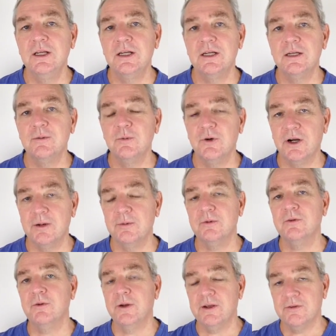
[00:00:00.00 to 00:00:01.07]
we're able
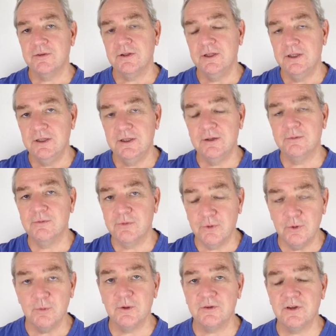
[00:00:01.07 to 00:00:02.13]
to actually
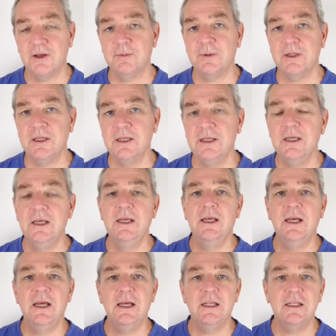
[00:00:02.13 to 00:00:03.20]
confirm what's happening
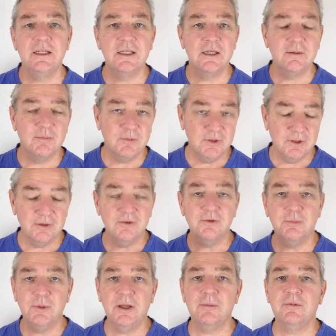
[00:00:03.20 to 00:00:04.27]
and
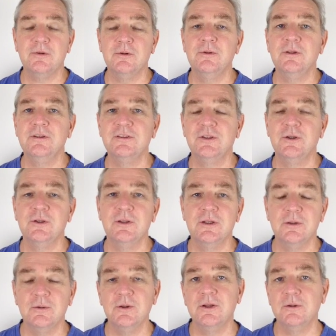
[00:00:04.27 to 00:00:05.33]
just be absolutely
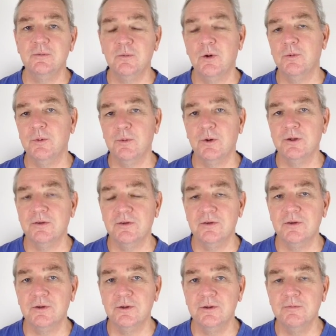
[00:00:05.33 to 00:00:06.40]
certain at what we're wanting to
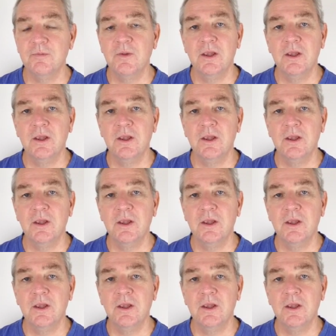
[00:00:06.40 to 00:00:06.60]
do.